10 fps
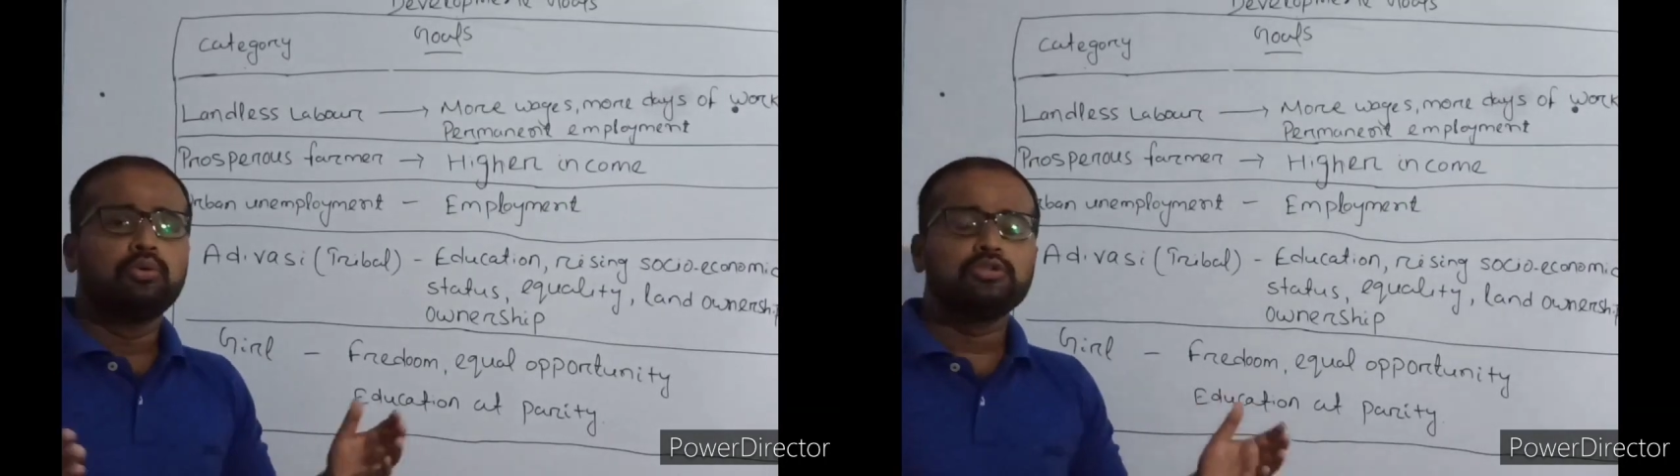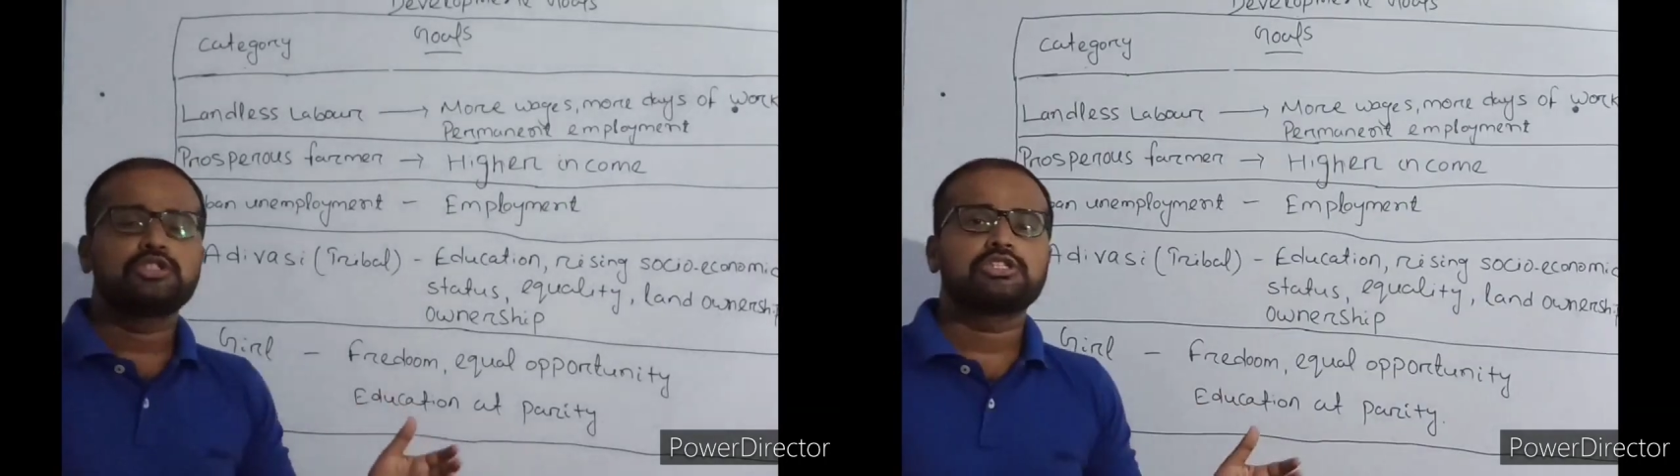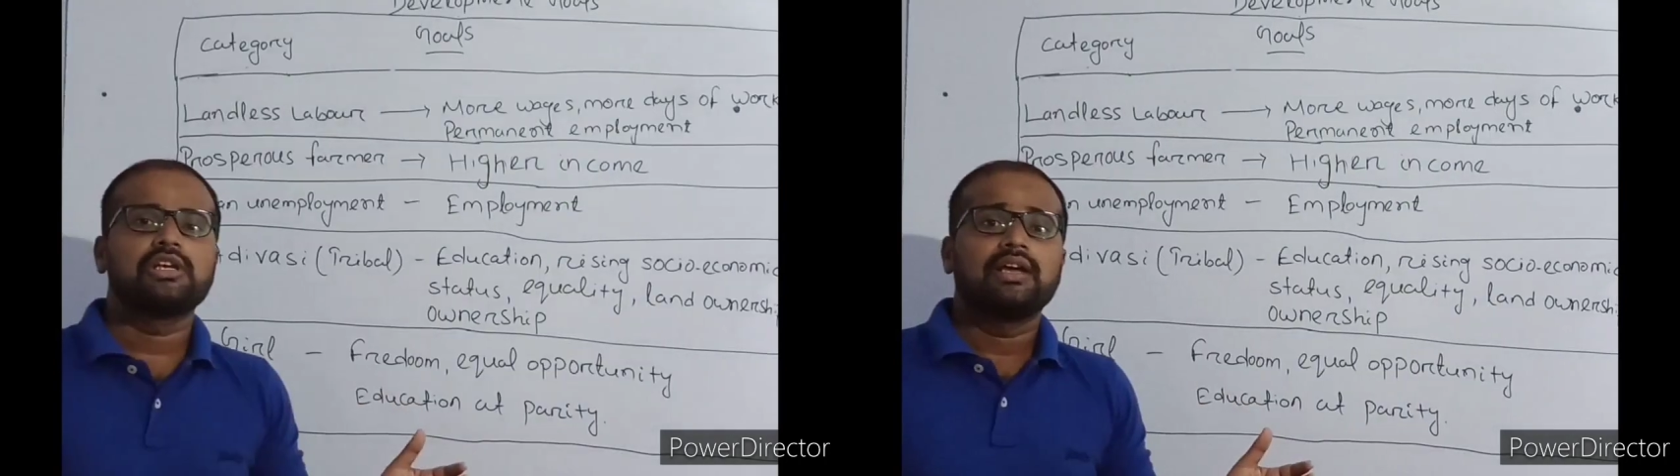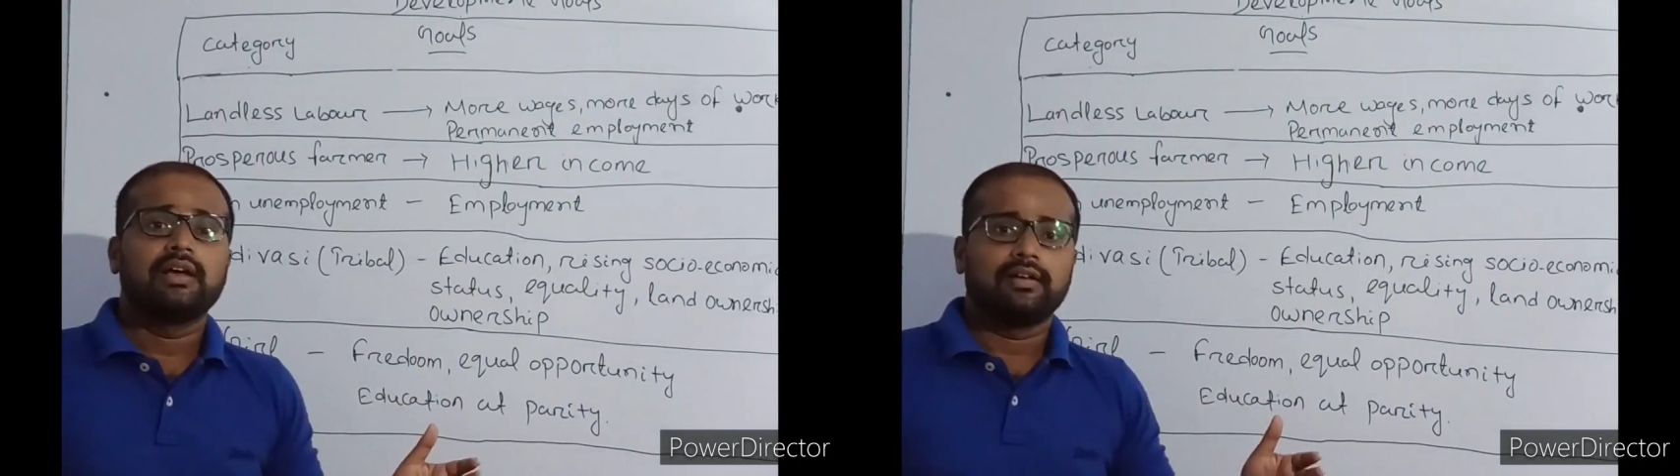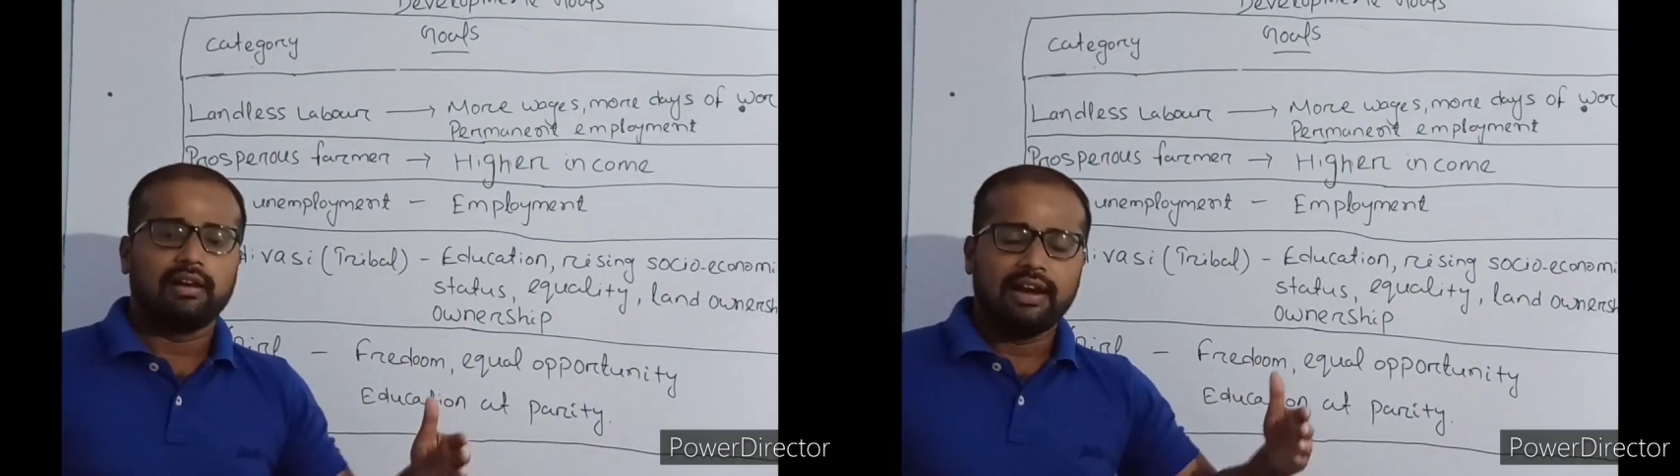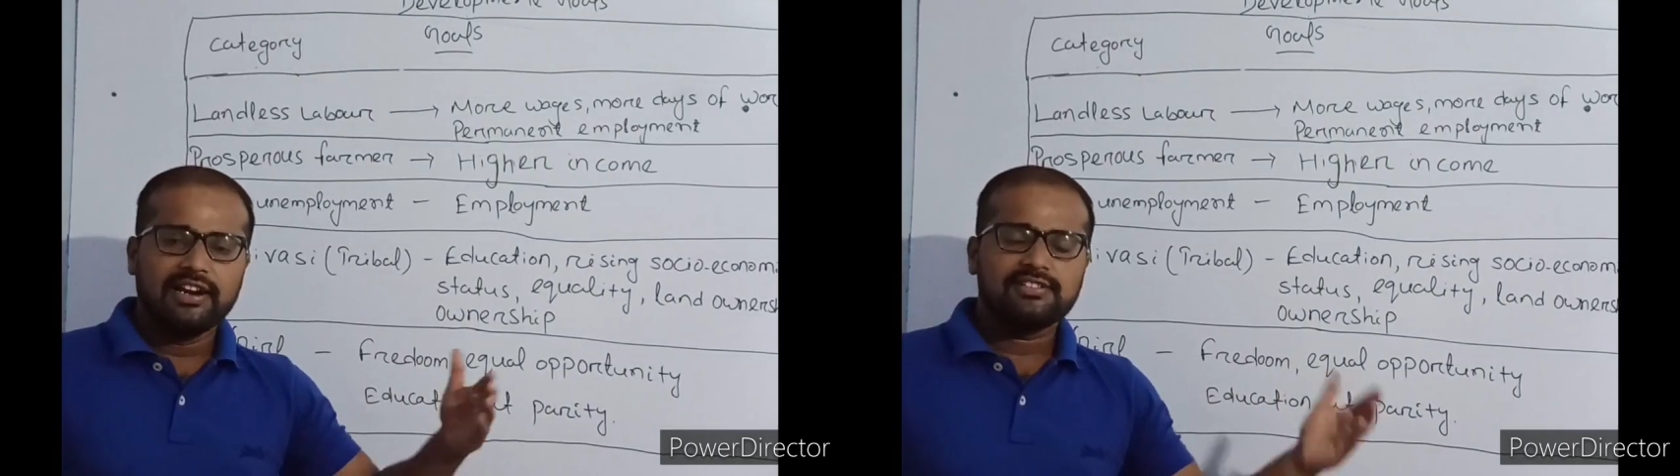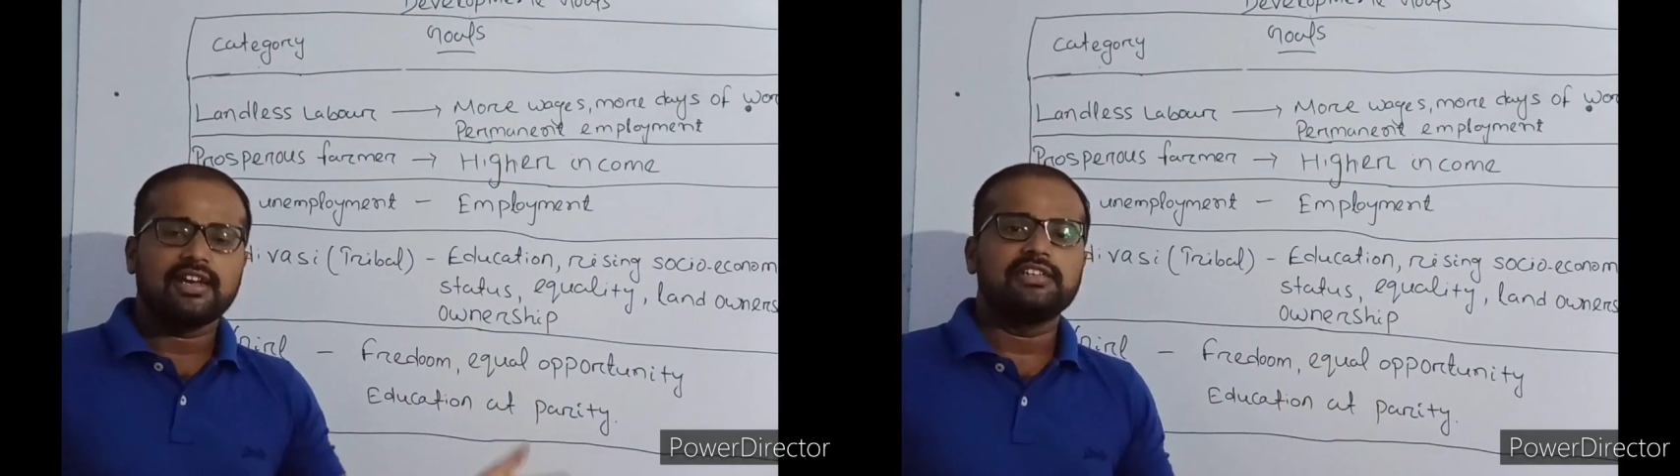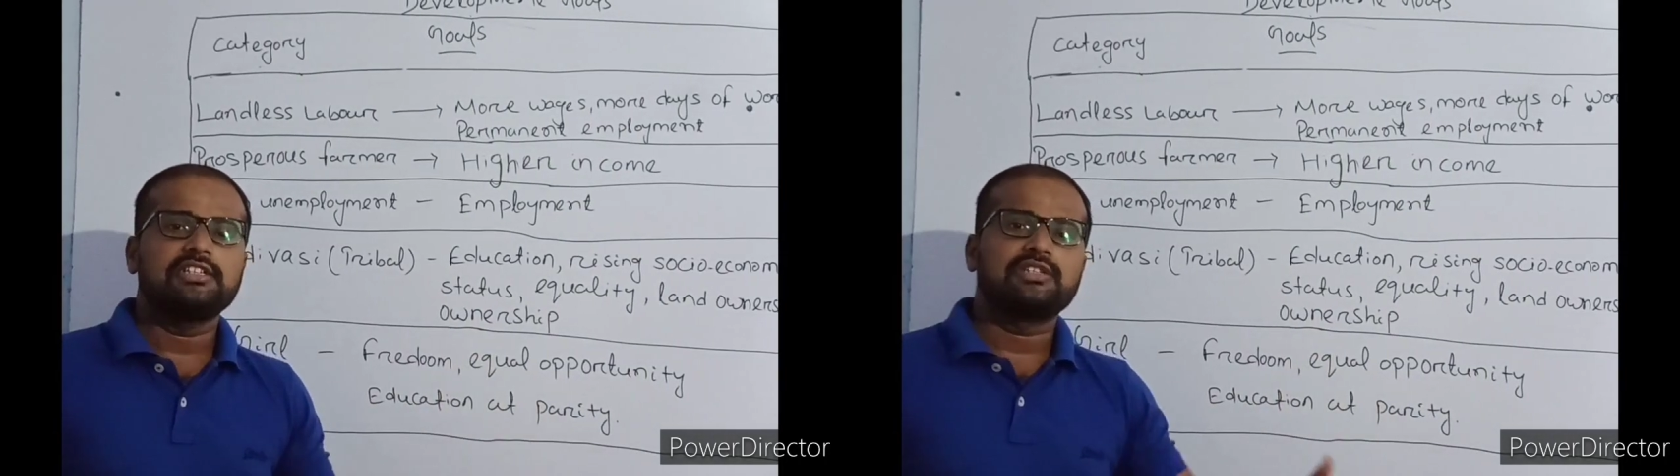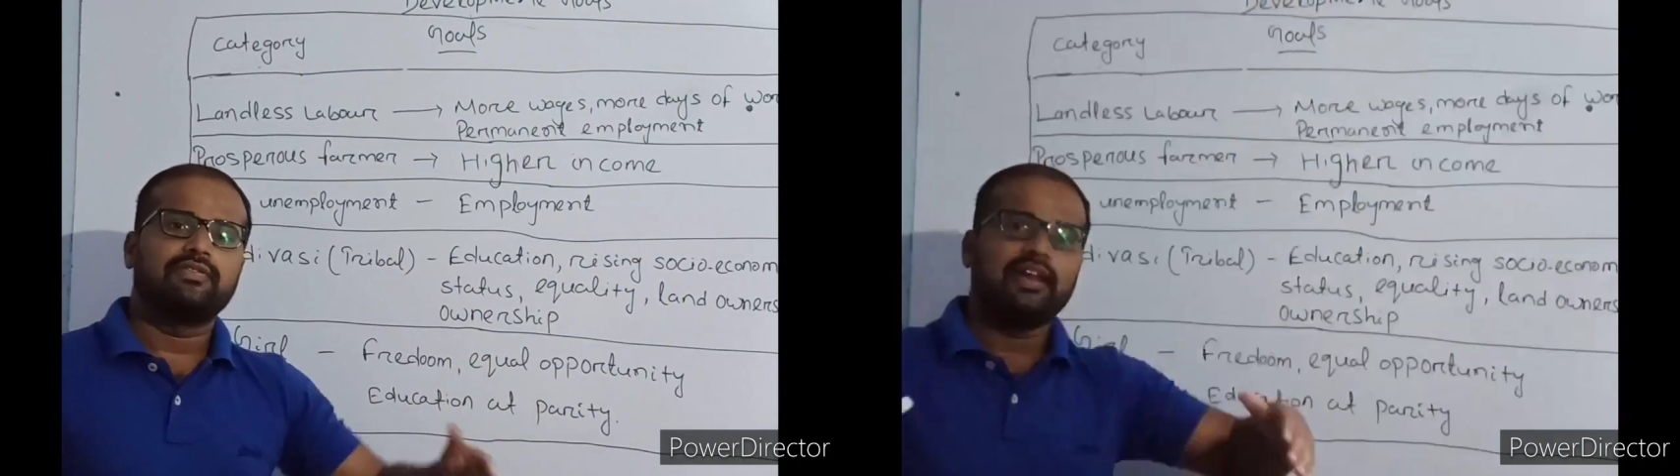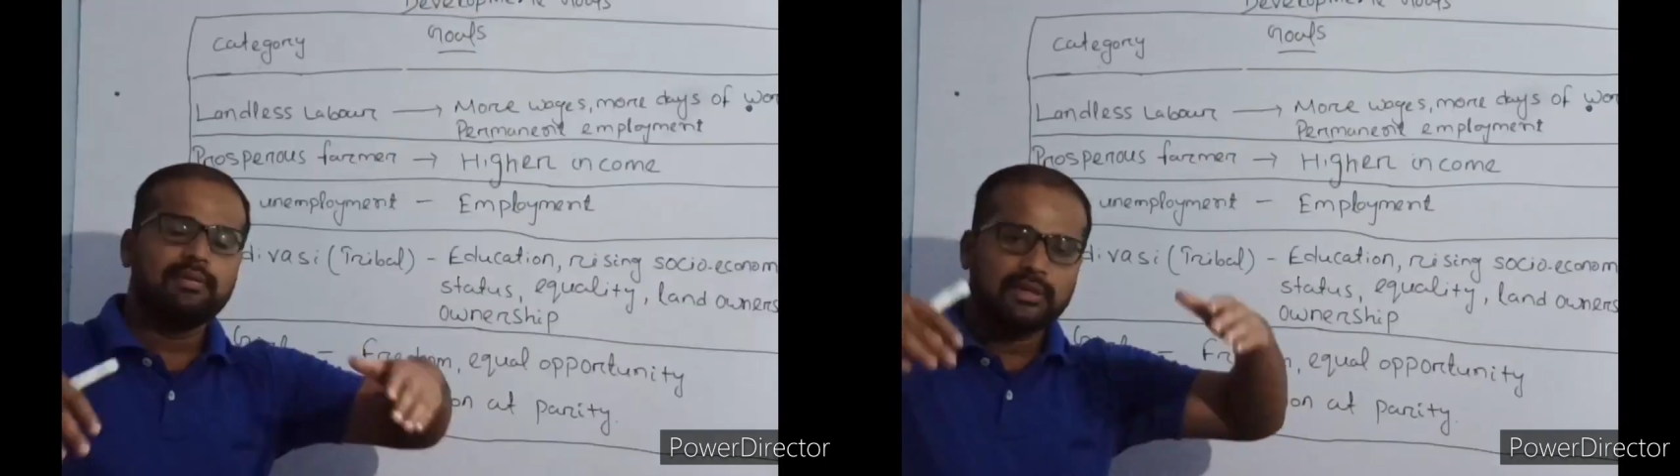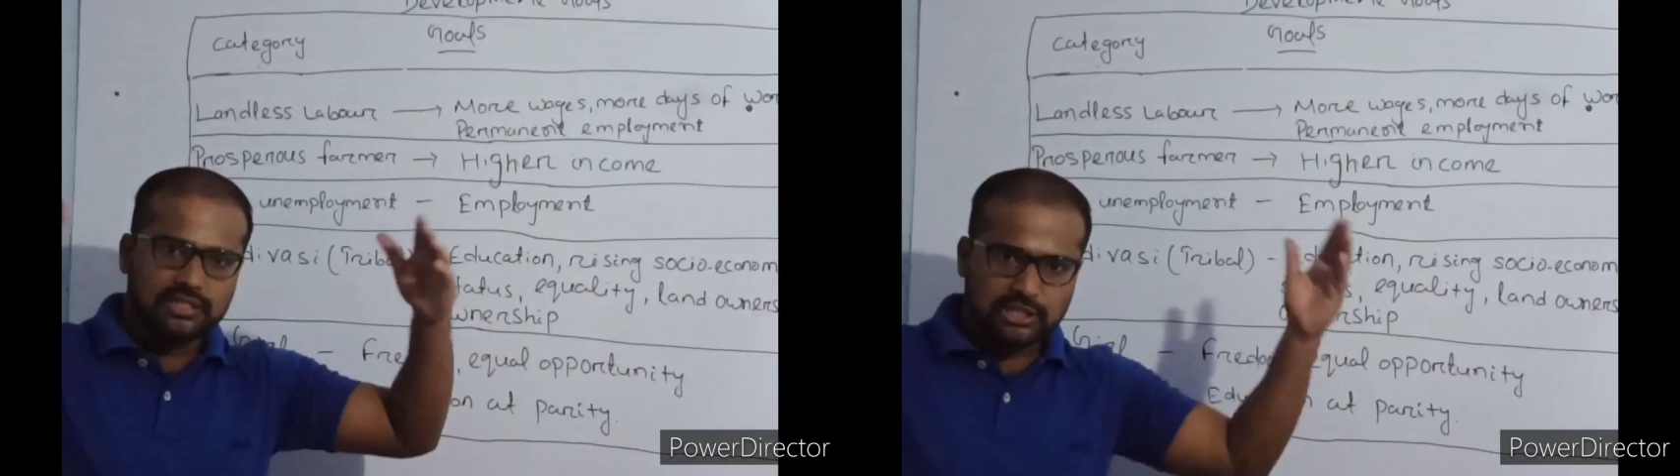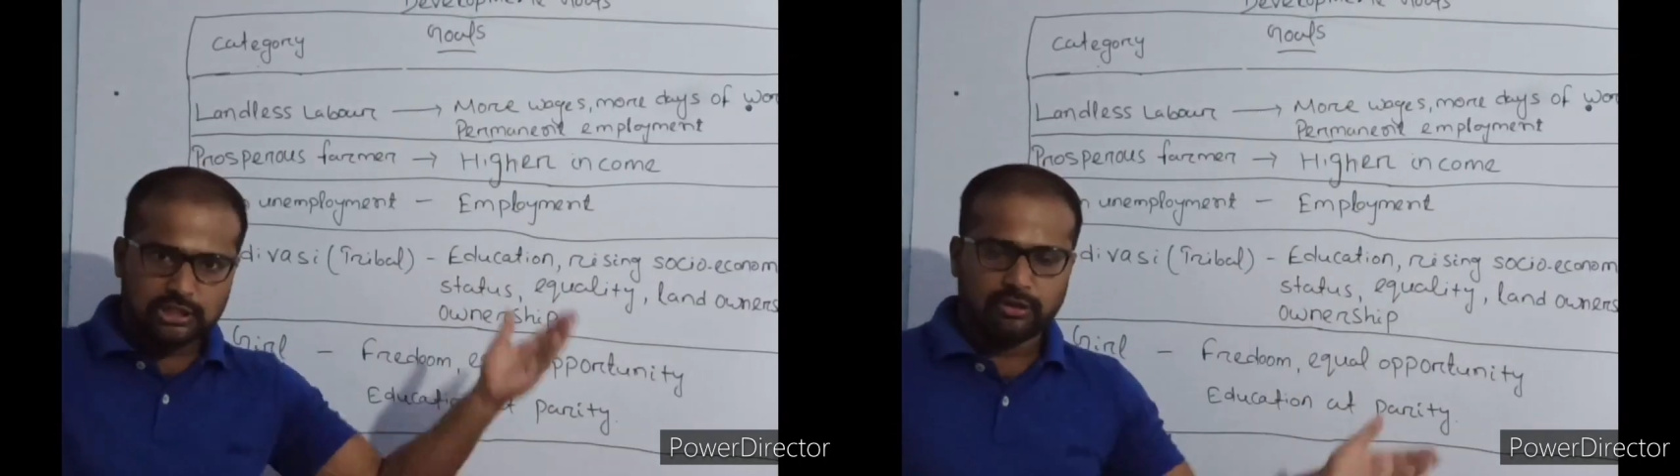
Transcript: whose land size is very much